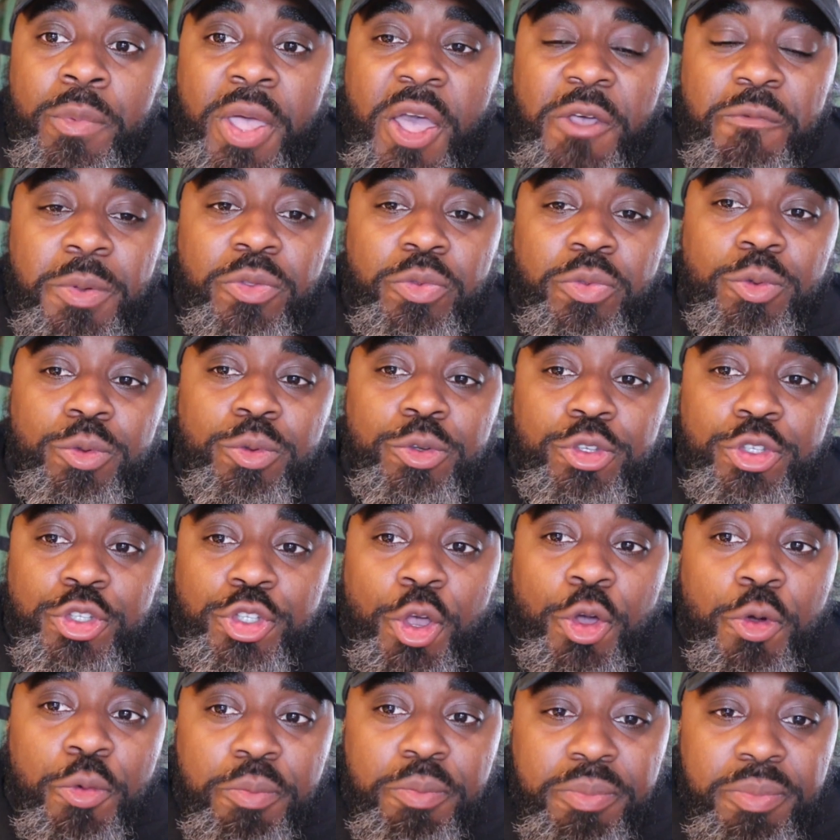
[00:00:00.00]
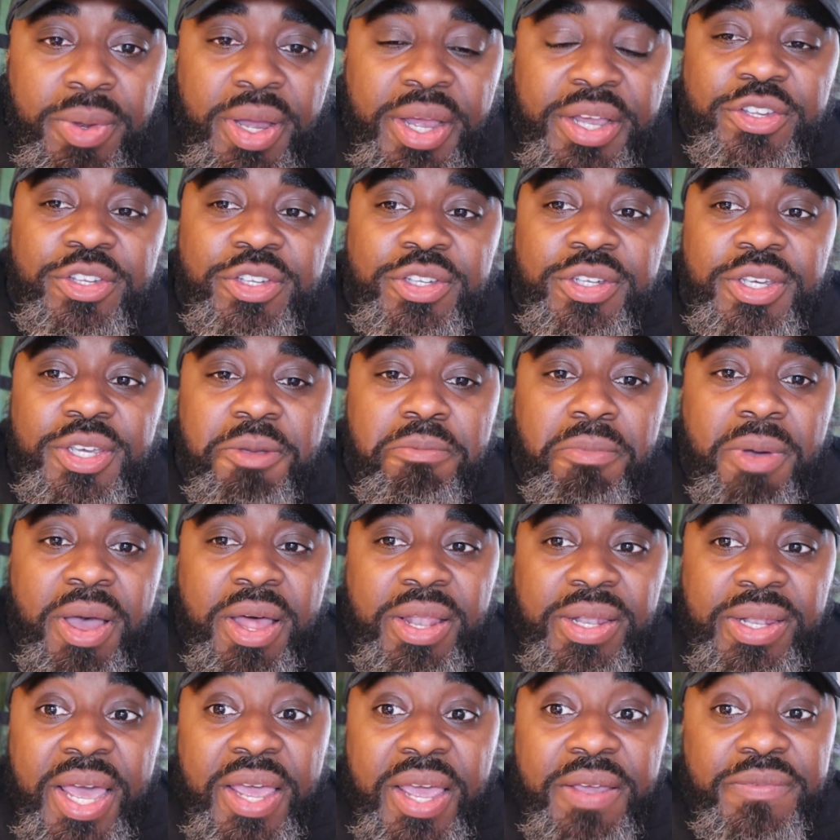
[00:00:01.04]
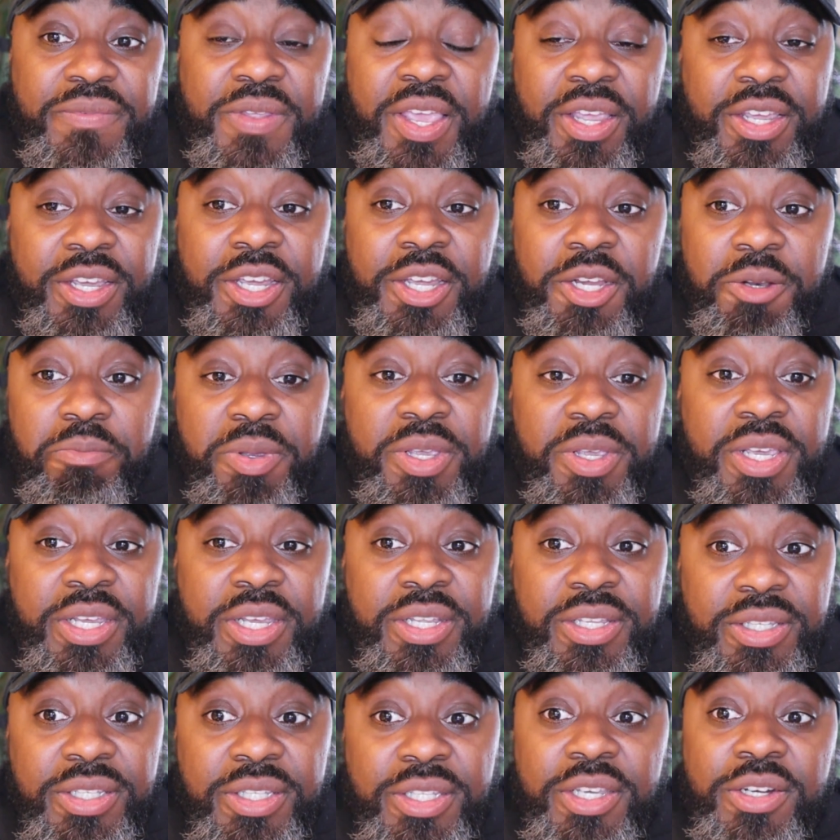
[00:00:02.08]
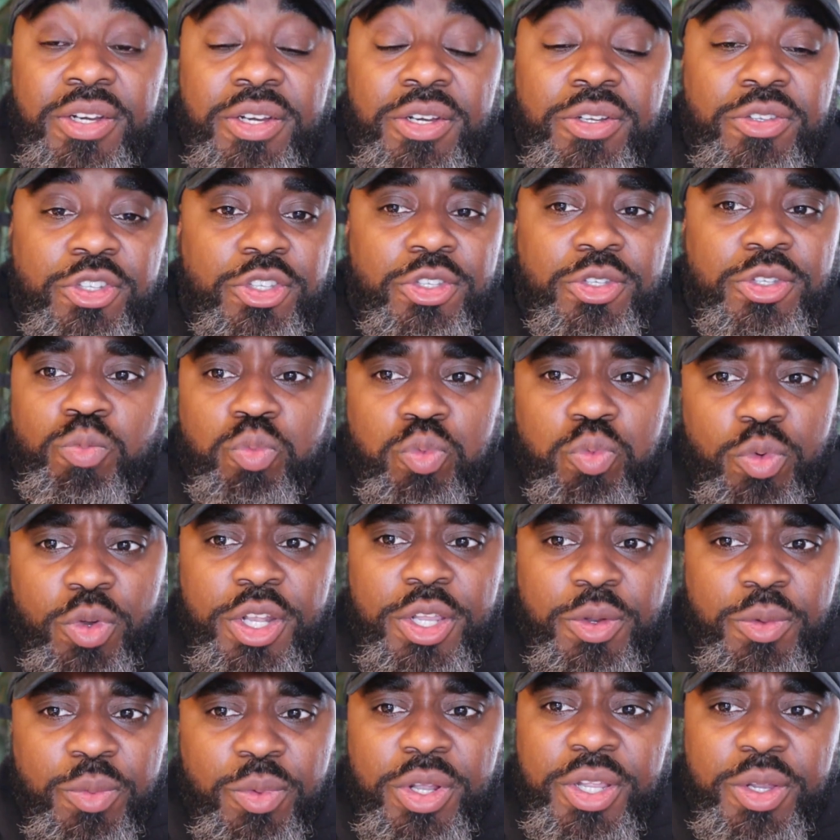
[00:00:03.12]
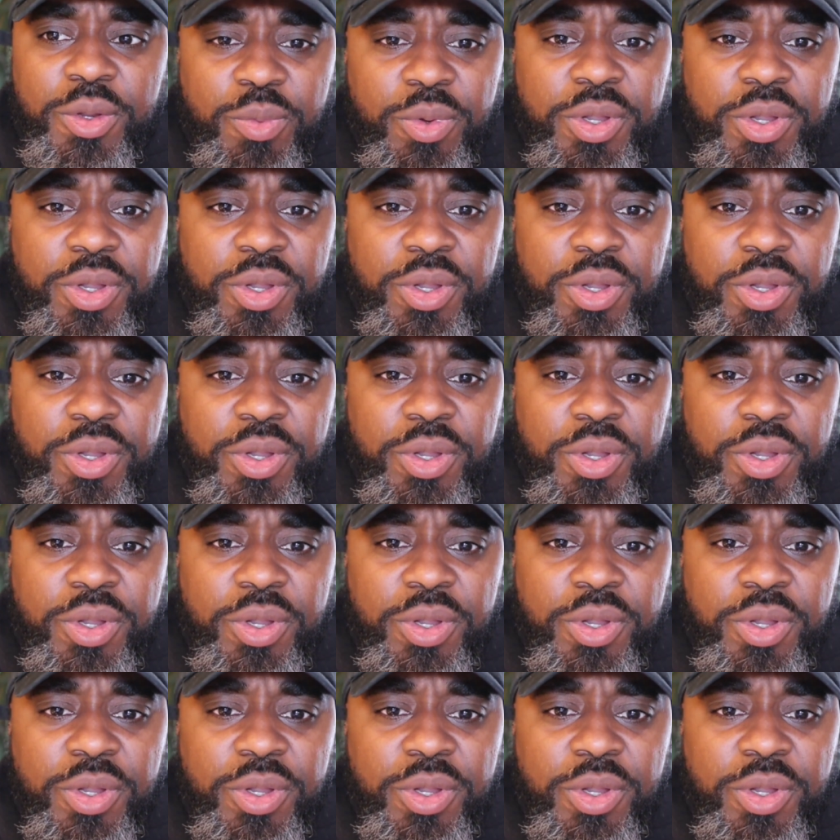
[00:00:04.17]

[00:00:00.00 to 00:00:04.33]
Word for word: I've been through so much in my life that could be considered just really, really,